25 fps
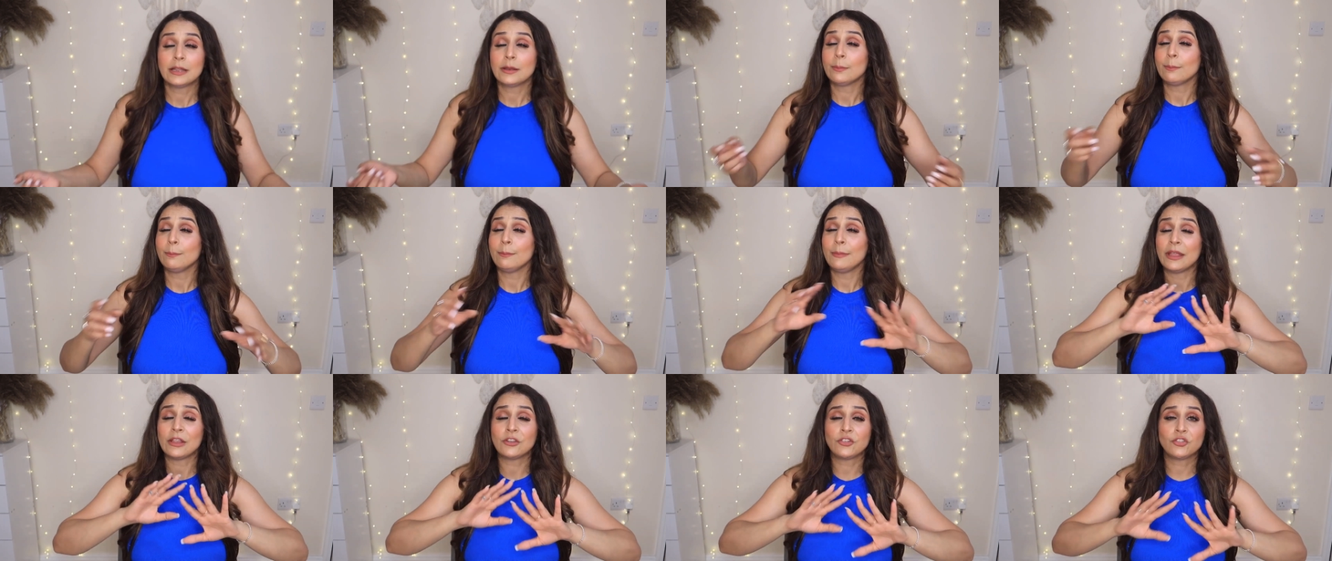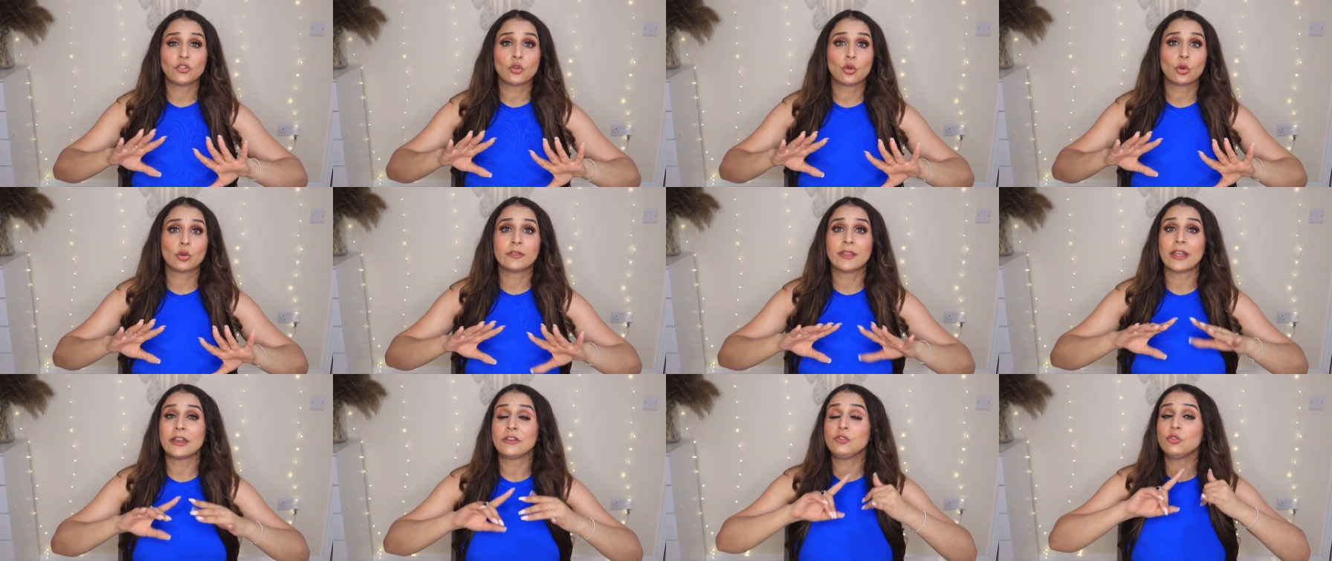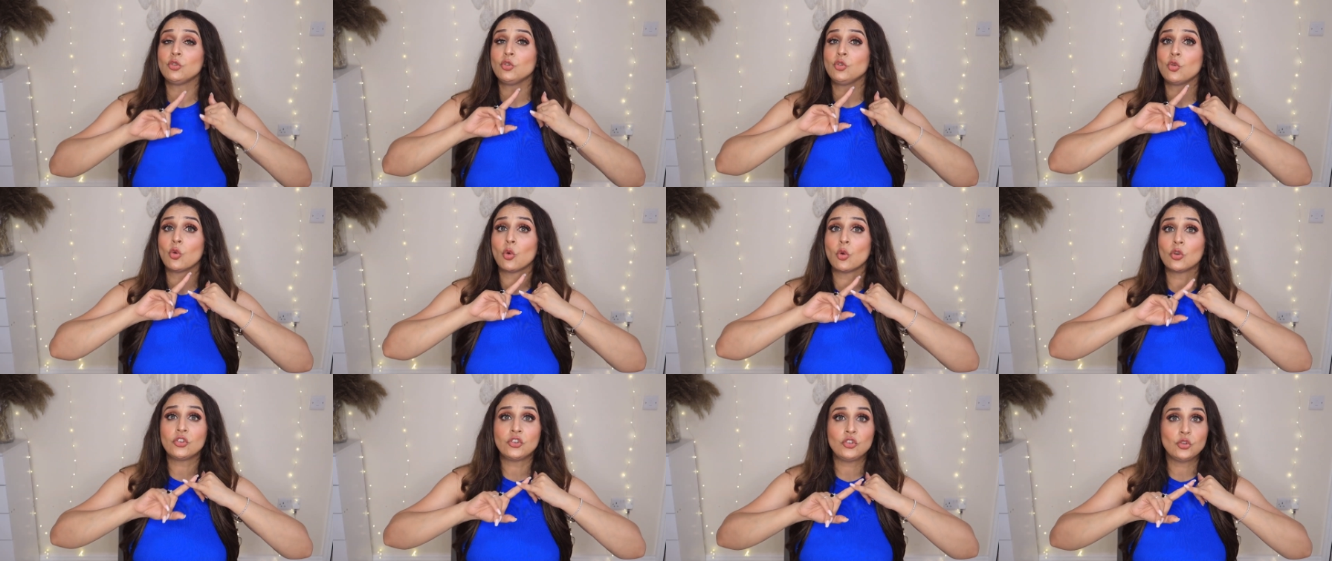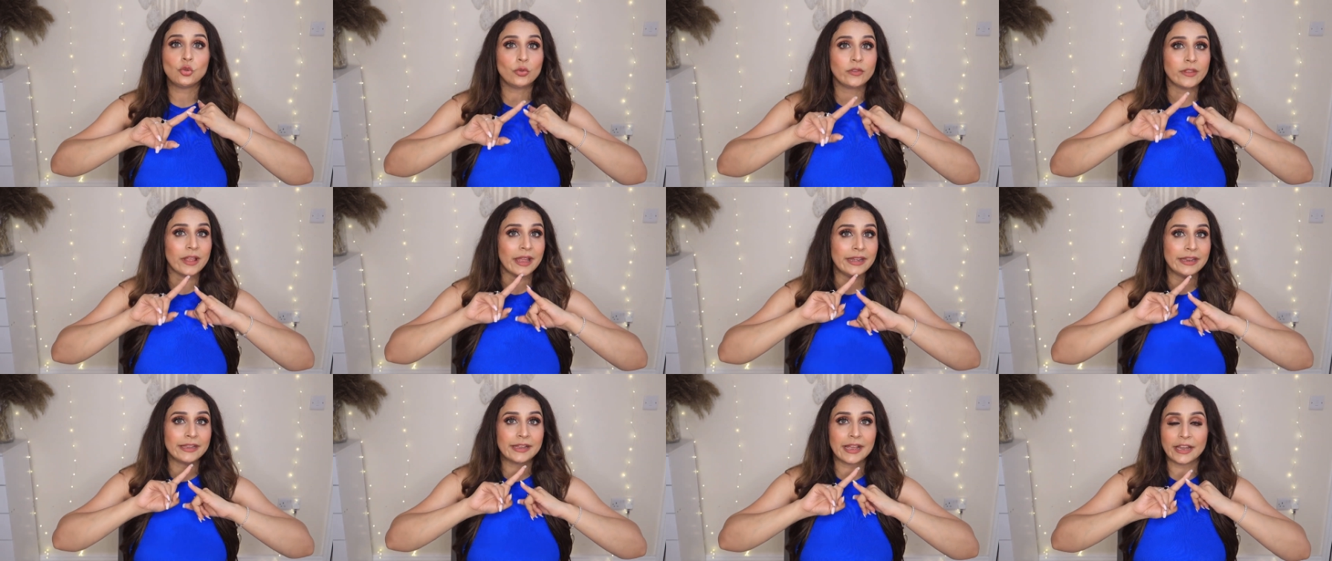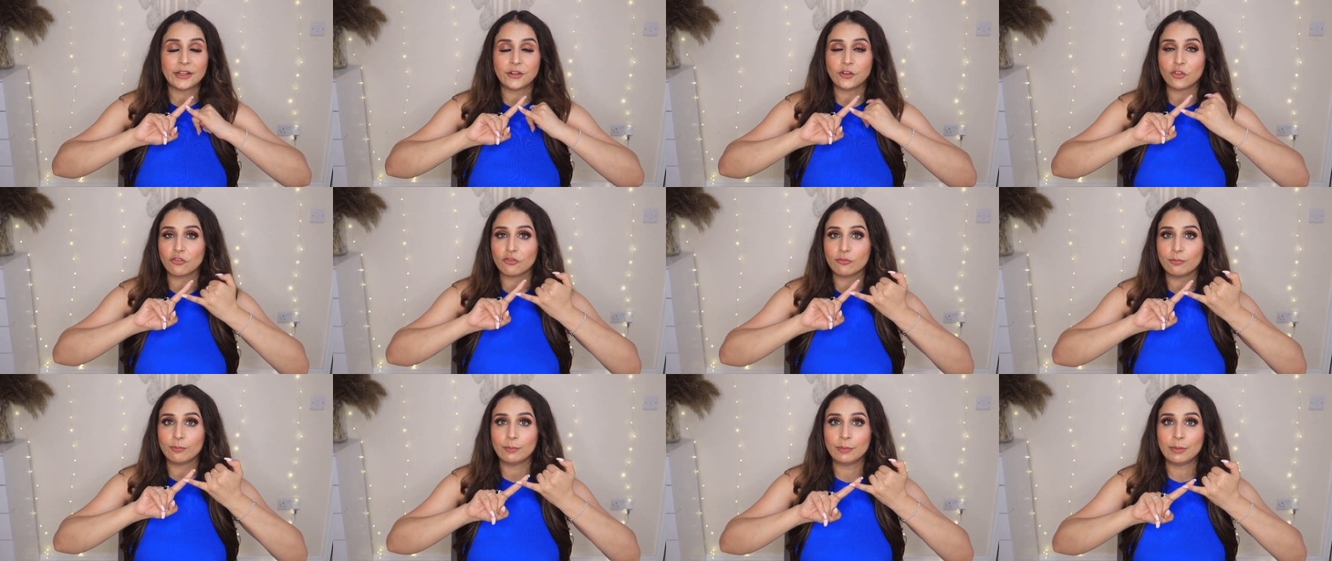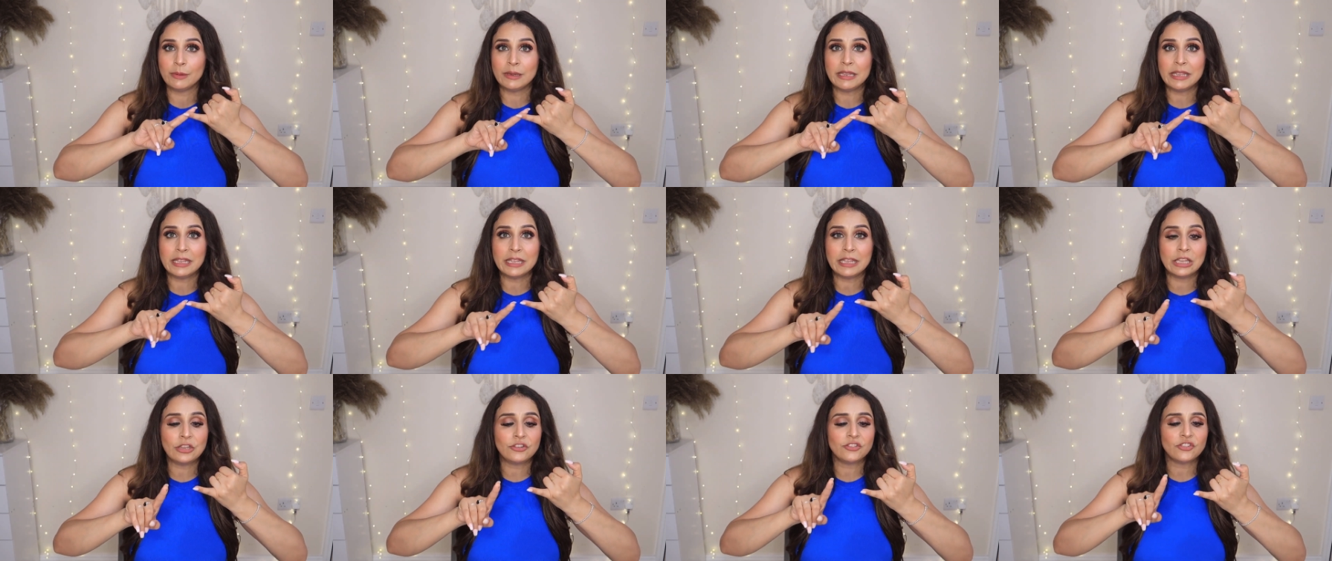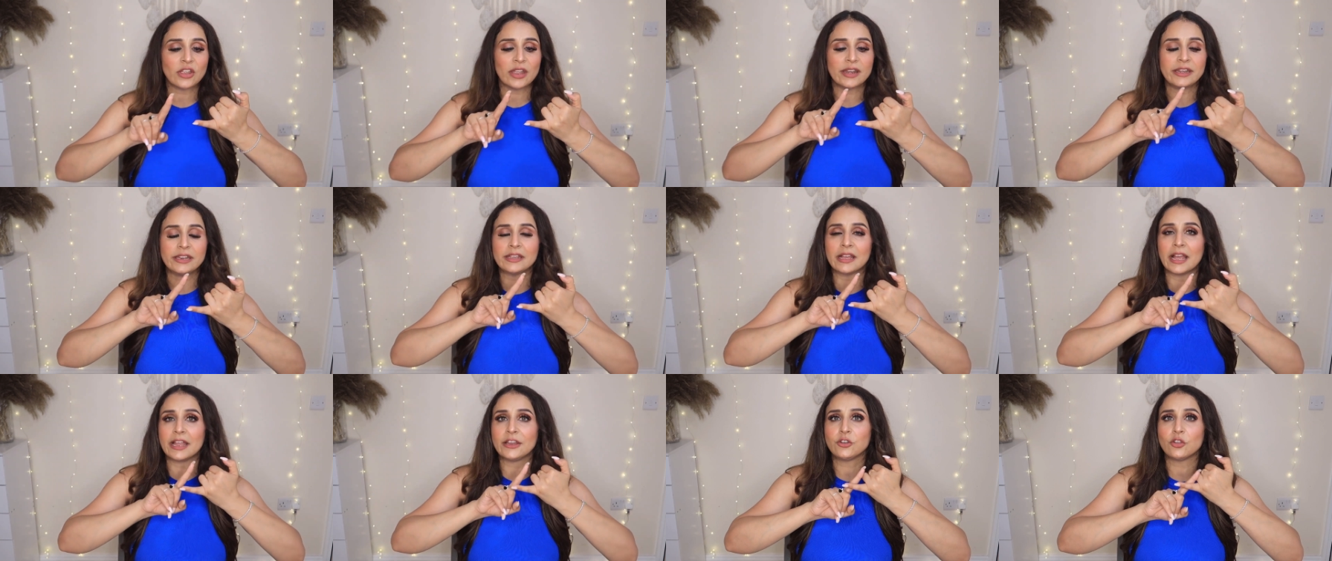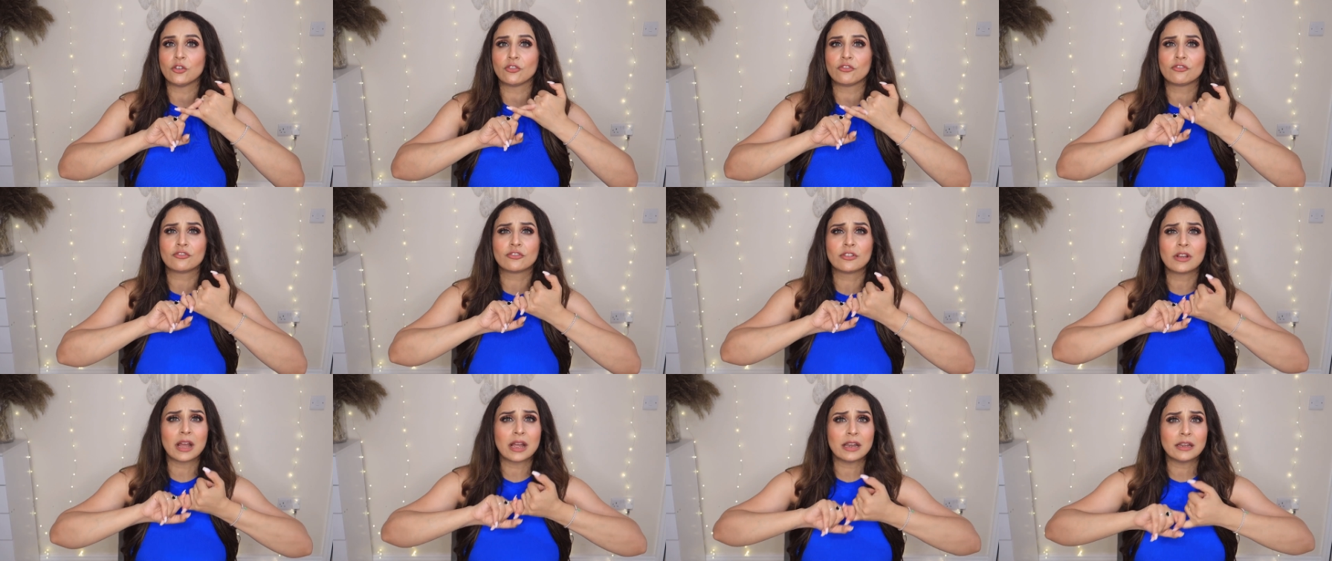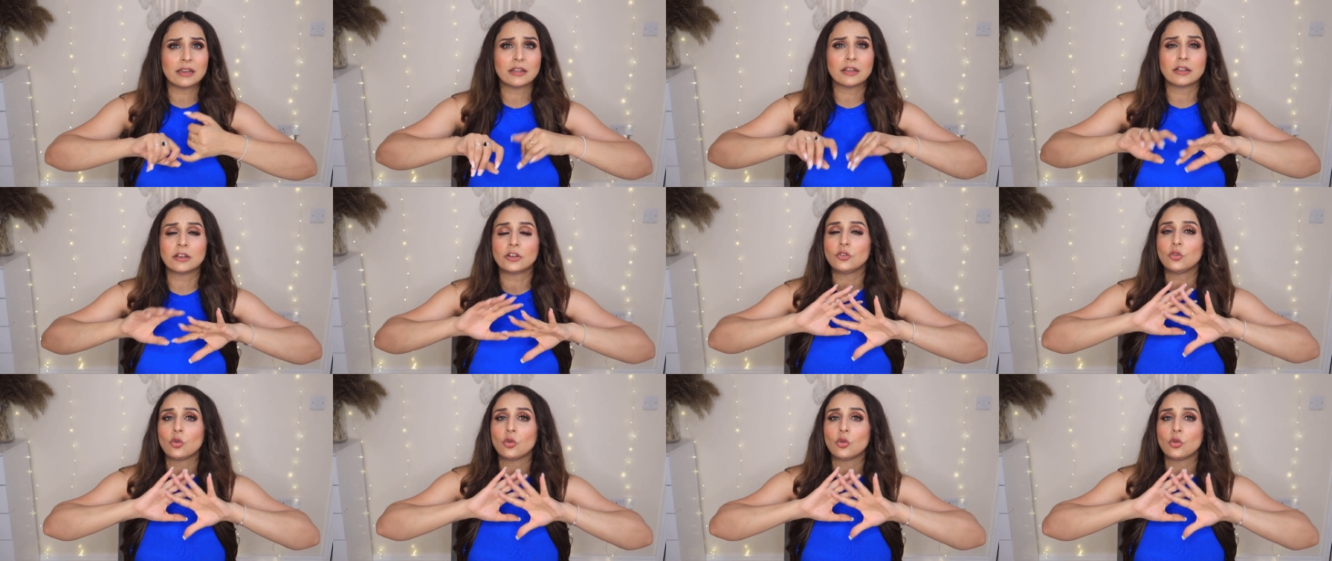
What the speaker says: make sure that you don't use any kind of bleach, any kind of color.